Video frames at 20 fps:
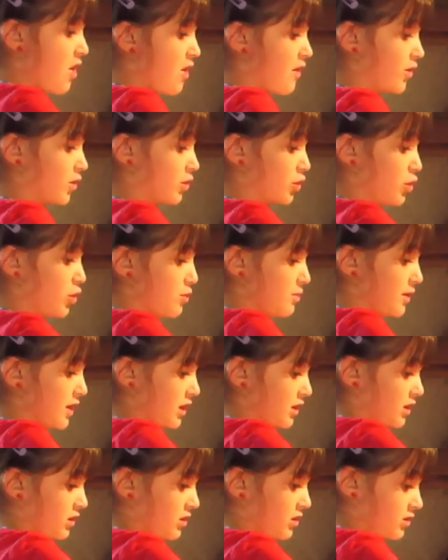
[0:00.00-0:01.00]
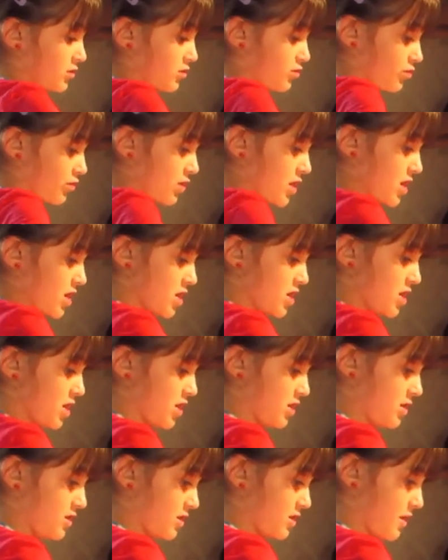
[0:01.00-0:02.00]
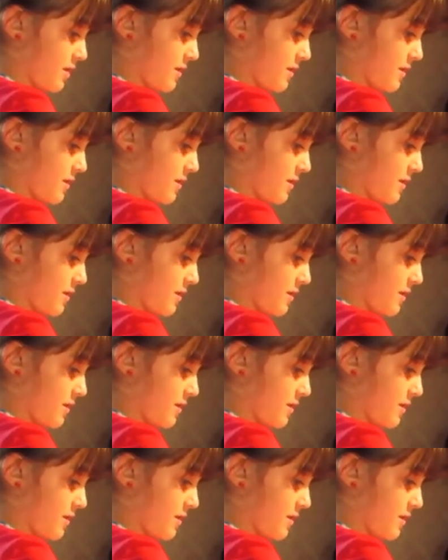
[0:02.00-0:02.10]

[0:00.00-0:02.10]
The two minutes straight.